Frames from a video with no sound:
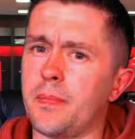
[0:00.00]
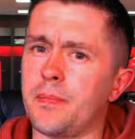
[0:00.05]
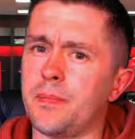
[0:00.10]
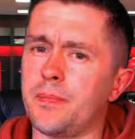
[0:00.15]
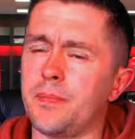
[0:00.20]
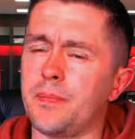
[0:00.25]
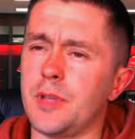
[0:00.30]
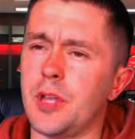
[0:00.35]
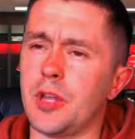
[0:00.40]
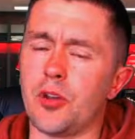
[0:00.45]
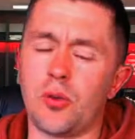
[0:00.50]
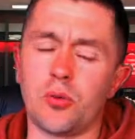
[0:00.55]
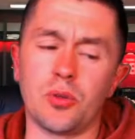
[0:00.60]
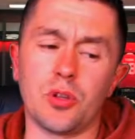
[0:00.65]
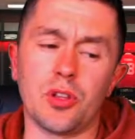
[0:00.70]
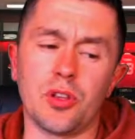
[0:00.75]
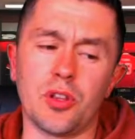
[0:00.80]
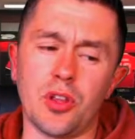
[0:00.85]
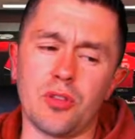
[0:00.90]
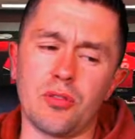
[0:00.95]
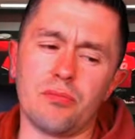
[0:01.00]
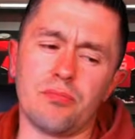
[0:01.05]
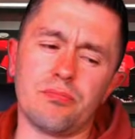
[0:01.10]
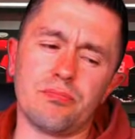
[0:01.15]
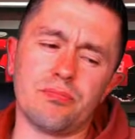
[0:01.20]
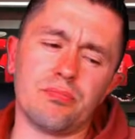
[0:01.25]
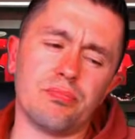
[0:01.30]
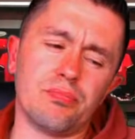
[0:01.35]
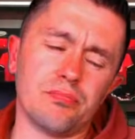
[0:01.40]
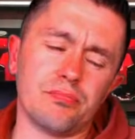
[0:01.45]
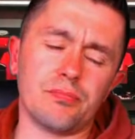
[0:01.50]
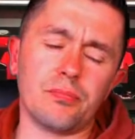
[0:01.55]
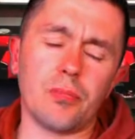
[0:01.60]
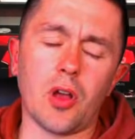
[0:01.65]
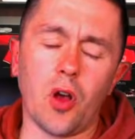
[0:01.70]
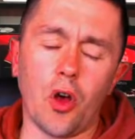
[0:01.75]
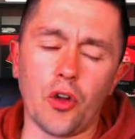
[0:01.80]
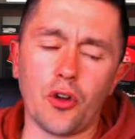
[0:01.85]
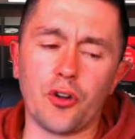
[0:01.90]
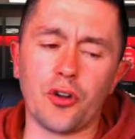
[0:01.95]
you know,
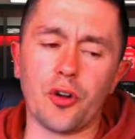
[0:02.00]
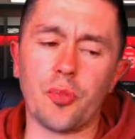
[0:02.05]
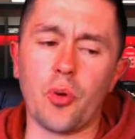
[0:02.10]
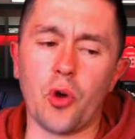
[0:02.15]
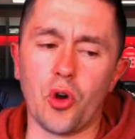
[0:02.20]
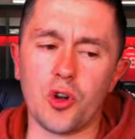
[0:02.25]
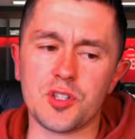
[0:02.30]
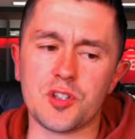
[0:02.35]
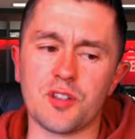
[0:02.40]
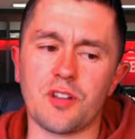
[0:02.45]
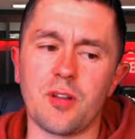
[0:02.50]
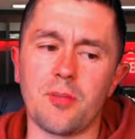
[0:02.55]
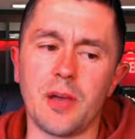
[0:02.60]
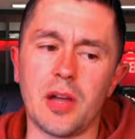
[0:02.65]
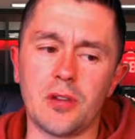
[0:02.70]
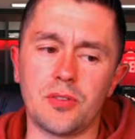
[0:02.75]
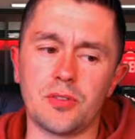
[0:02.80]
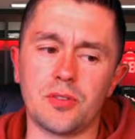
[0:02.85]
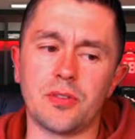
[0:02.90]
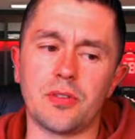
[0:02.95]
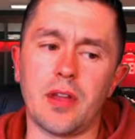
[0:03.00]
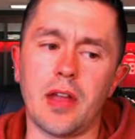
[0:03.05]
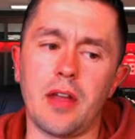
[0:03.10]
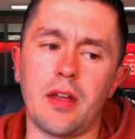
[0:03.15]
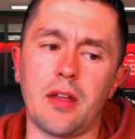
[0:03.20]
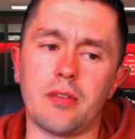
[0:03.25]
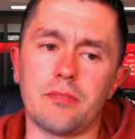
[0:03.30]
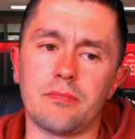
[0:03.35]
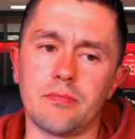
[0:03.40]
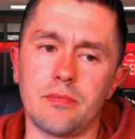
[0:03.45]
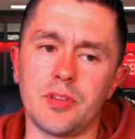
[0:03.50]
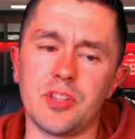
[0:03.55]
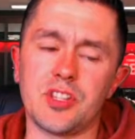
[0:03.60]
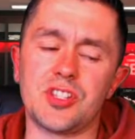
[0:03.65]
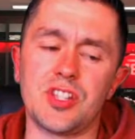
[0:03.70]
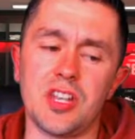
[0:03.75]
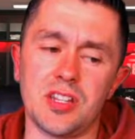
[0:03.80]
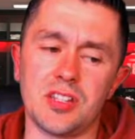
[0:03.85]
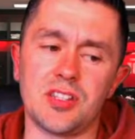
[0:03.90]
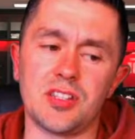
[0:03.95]
other reports have come out
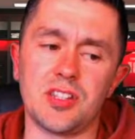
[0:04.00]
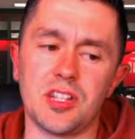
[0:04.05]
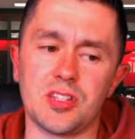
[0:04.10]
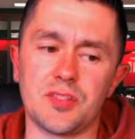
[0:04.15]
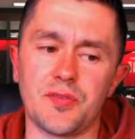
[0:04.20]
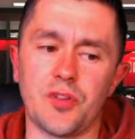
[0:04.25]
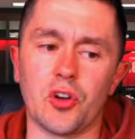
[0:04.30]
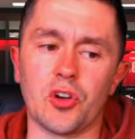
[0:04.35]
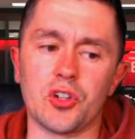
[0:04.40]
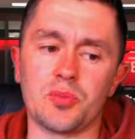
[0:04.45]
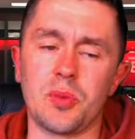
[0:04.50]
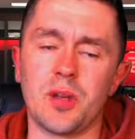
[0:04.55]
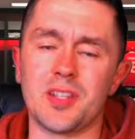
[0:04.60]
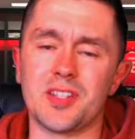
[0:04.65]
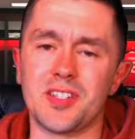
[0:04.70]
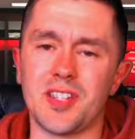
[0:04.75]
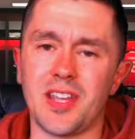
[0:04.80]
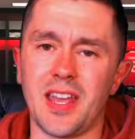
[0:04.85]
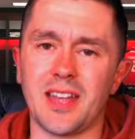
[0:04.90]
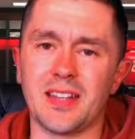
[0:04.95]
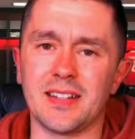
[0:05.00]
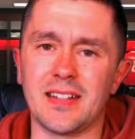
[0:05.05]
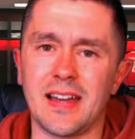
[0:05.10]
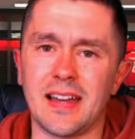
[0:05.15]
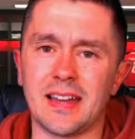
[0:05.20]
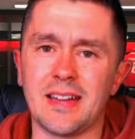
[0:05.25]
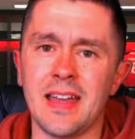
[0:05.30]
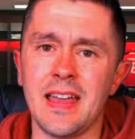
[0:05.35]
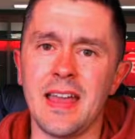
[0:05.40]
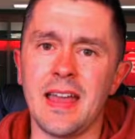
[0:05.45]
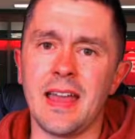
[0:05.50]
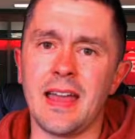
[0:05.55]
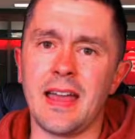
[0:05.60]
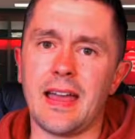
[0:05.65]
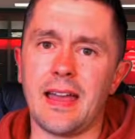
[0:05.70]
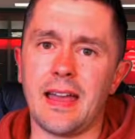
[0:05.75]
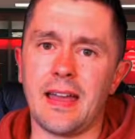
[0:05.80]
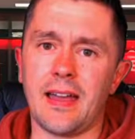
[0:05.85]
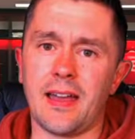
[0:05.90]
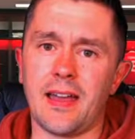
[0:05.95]
since this first one saying that
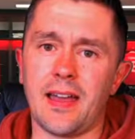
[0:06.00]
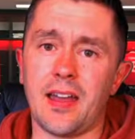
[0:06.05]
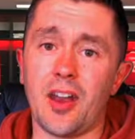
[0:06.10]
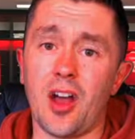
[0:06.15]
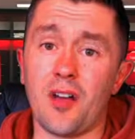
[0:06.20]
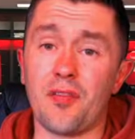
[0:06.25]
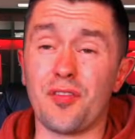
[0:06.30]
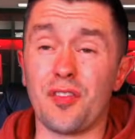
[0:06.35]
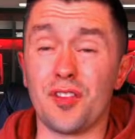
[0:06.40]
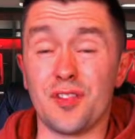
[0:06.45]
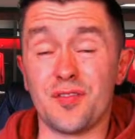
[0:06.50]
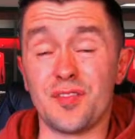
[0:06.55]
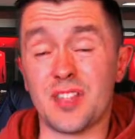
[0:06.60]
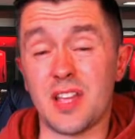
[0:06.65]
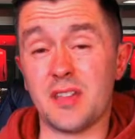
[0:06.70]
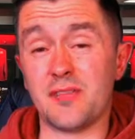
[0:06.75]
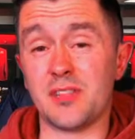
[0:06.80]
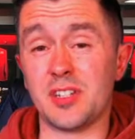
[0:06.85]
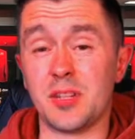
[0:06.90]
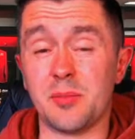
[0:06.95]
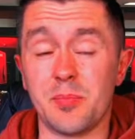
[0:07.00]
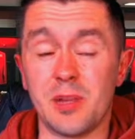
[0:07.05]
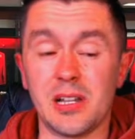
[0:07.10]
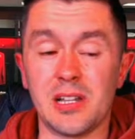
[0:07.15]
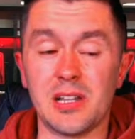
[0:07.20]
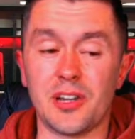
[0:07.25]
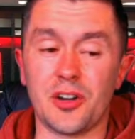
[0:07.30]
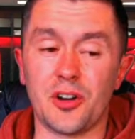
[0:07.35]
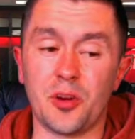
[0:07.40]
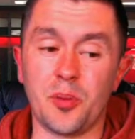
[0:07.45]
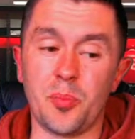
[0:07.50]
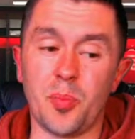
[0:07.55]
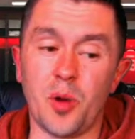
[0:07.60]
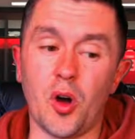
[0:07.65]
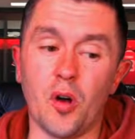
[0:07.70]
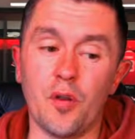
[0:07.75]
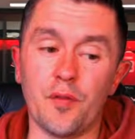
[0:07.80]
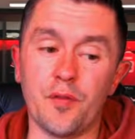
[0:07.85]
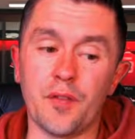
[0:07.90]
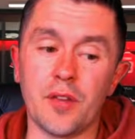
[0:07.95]
an offer of 70 million or
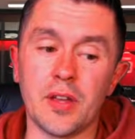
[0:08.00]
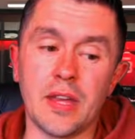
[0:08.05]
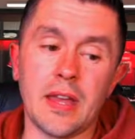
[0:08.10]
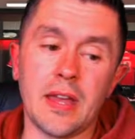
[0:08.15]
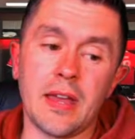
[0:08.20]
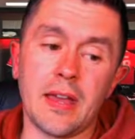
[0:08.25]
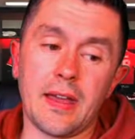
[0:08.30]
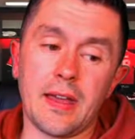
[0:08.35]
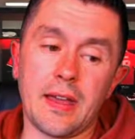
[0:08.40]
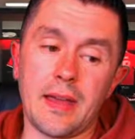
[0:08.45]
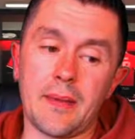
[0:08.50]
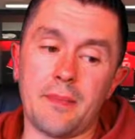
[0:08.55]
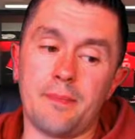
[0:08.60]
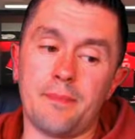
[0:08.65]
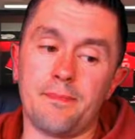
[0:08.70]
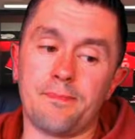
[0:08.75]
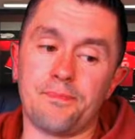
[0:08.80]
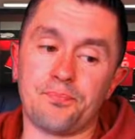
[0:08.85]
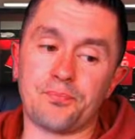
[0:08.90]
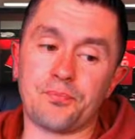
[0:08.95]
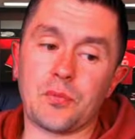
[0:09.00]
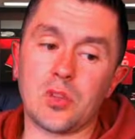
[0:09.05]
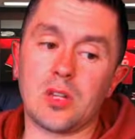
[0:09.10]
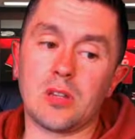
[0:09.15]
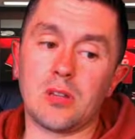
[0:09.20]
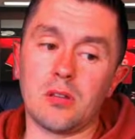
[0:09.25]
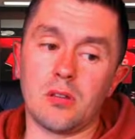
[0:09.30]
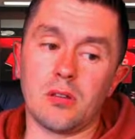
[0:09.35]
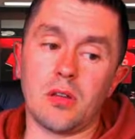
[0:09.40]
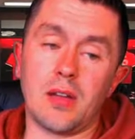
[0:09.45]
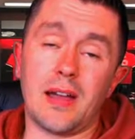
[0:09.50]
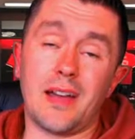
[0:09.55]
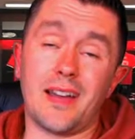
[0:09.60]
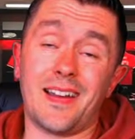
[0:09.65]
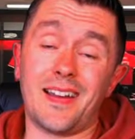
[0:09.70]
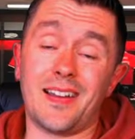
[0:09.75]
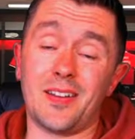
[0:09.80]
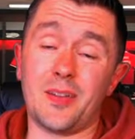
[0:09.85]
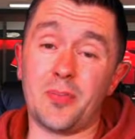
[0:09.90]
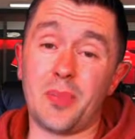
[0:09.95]
above, and
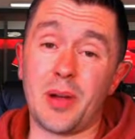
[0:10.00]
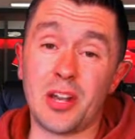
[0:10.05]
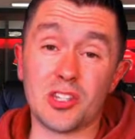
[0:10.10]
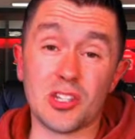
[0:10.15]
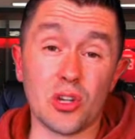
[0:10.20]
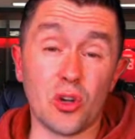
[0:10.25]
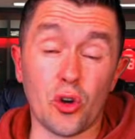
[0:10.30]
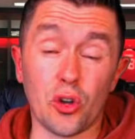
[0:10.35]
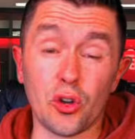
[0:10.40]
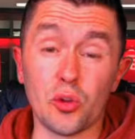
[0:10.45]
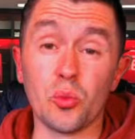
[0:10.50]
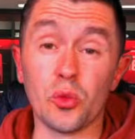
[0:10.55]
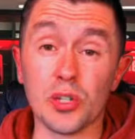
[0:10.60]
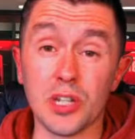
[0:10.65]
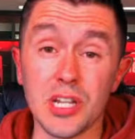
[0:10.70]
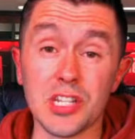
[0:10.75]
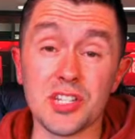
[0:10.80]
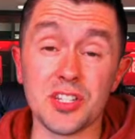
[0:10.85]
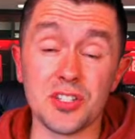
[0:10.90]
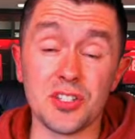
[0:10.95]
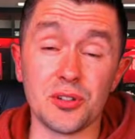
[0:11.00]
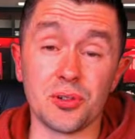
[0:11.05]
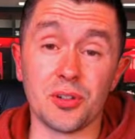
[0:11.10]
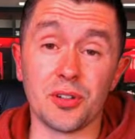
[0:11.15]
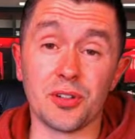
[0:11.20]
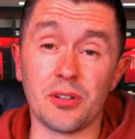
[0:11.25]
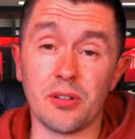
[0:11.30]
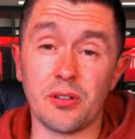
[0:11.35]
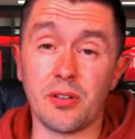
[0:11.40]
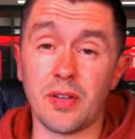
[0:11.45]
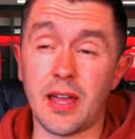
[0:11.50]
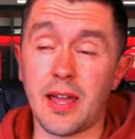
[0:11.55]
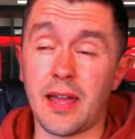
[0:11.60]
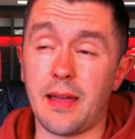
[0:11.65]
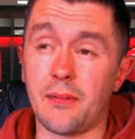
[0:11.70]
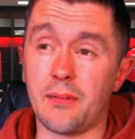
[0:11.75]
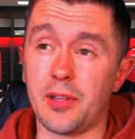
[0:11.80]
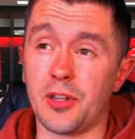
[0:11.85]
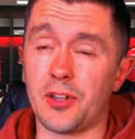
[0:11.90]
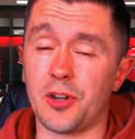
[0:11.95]
Barcelona would listen to it
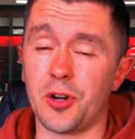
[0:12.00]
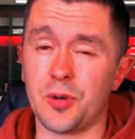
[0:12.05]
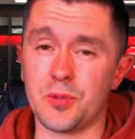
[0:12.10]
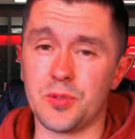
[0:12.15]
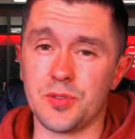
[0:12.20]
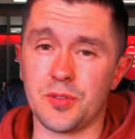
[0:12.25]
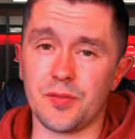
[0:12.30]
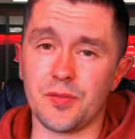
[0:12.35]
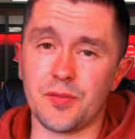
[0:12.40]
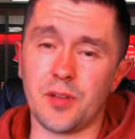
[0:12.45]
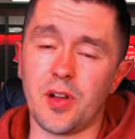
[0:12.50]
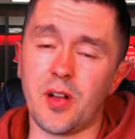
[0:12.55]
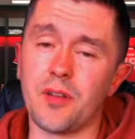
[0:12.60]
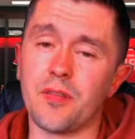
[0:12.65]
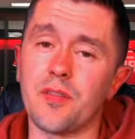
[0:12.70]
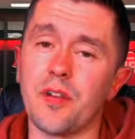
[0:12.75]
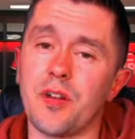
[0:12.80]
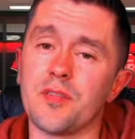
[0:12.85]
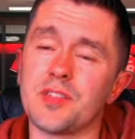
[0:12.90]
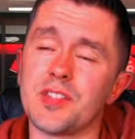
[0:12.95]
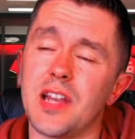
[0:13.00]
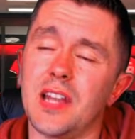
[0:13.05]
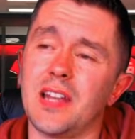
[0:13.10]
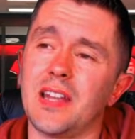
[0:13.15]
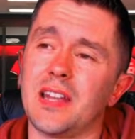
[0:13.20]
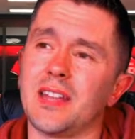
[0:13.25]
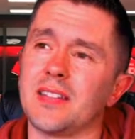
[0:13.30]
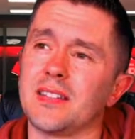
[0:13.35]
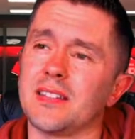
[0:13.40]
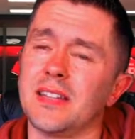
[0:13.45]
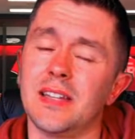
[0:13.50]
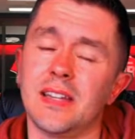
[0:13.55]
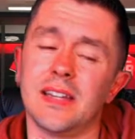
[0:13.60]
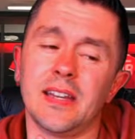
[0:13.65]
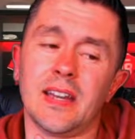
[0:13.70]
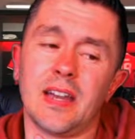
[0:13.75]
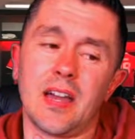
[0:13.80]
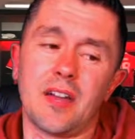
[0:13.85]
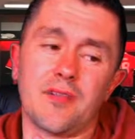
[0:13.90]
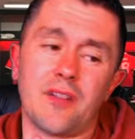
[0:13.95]
in terms of selling
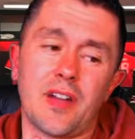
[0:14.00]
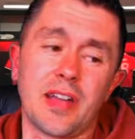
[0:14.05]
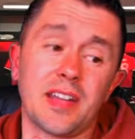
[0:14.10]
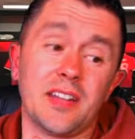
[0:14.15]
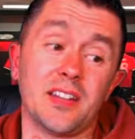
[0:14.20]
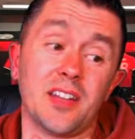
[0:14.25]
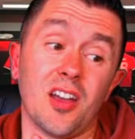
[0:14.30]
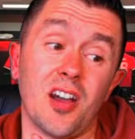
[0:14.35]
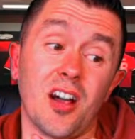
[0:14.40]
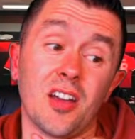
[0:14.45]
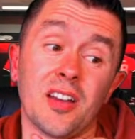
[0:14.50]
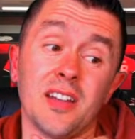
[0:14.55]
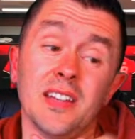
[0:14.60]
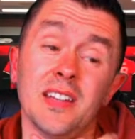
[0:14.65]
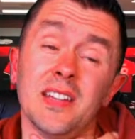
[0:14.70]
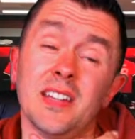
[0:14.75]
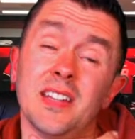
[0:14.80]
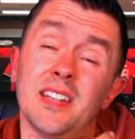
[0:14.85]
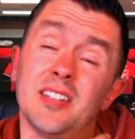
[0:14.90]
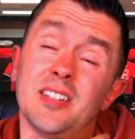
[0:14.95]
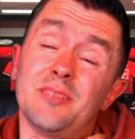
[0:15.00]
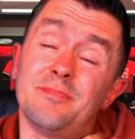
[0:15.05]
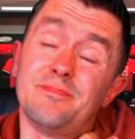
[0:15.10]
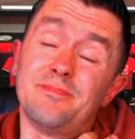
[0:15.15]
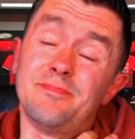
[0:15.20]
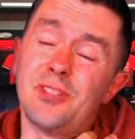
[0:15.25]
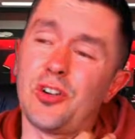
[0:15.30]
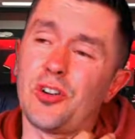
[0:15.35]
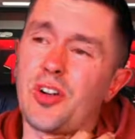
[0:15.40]
Frankie De Jong. Look,